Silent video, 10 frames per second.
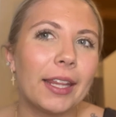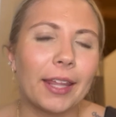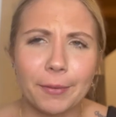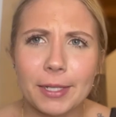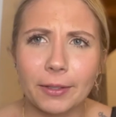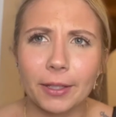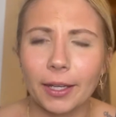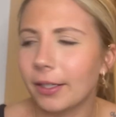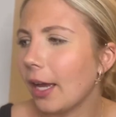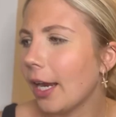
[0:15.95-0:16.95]
That was ugly.
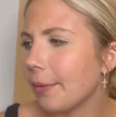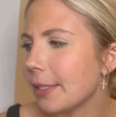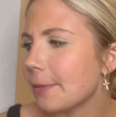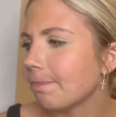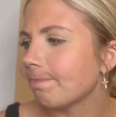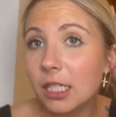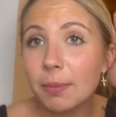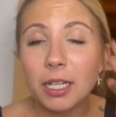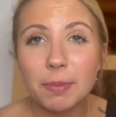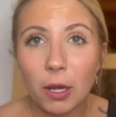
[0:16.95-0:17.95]
Anyways, he's
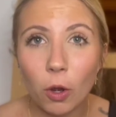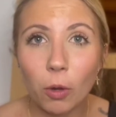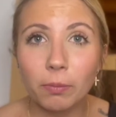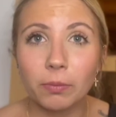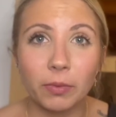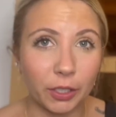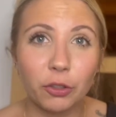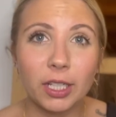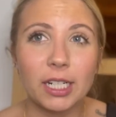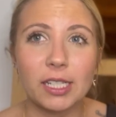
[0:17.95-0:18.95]
about to be home
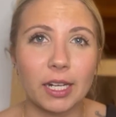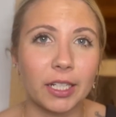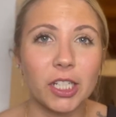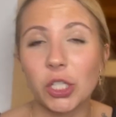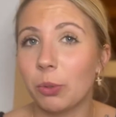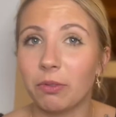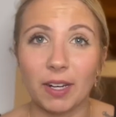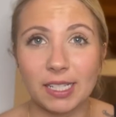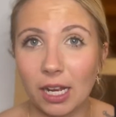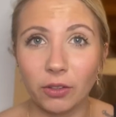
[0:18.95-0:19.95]
literally any second, so if I
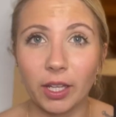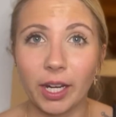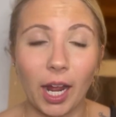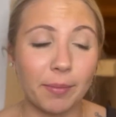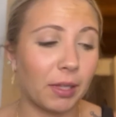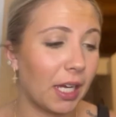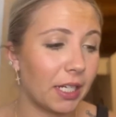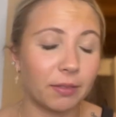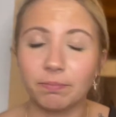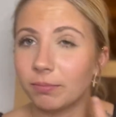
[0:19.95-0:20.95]
sound like I'm
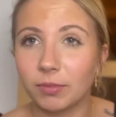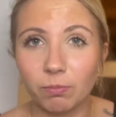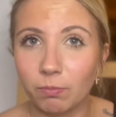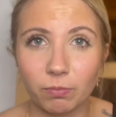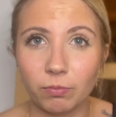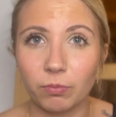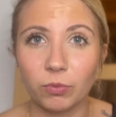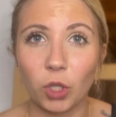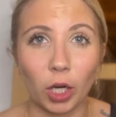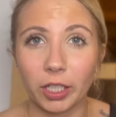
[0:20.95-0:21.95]
like
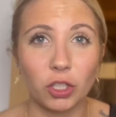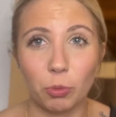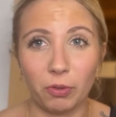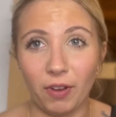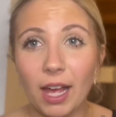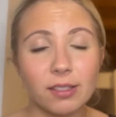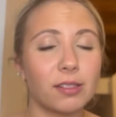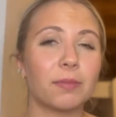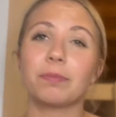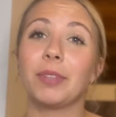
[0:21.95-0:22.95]
talking super
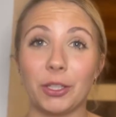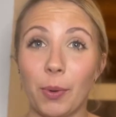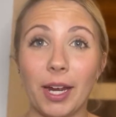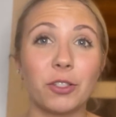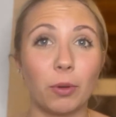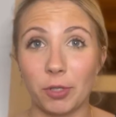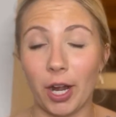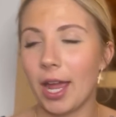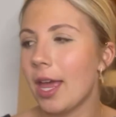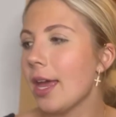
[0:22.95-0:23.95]
fast, that's why, so I'm
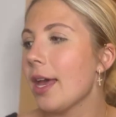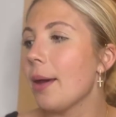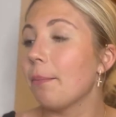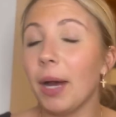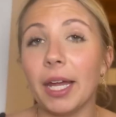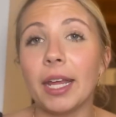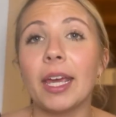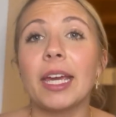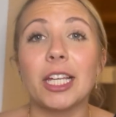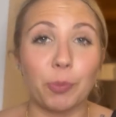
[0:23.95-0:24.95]
sorry. But
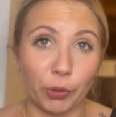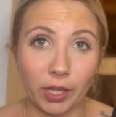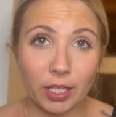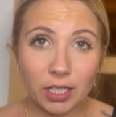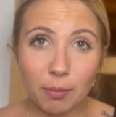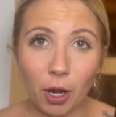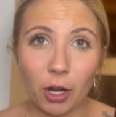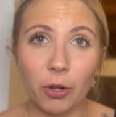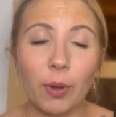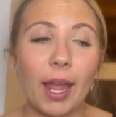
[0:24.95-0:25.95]
his birthday is
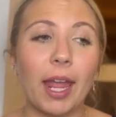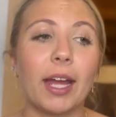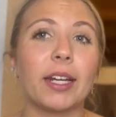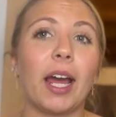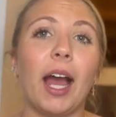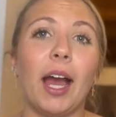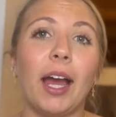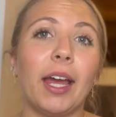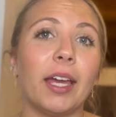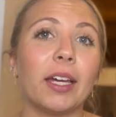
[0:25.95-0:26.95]
tomorrow and
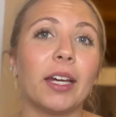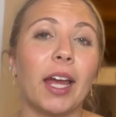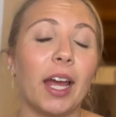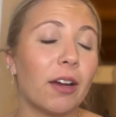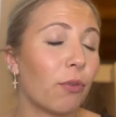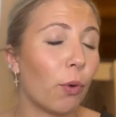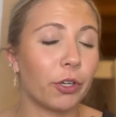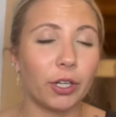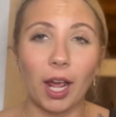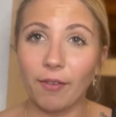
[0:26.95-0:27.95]
I have
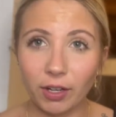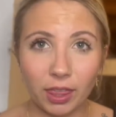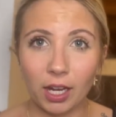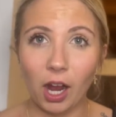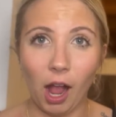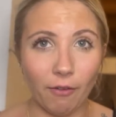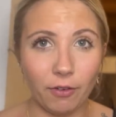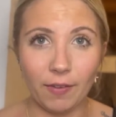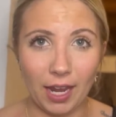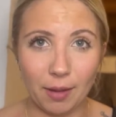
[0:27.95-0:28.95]
ordered everything off
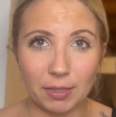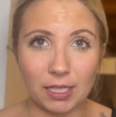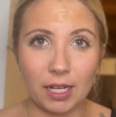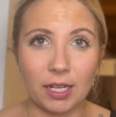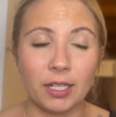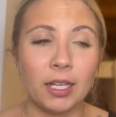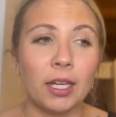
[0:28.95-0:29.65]
of Amazon.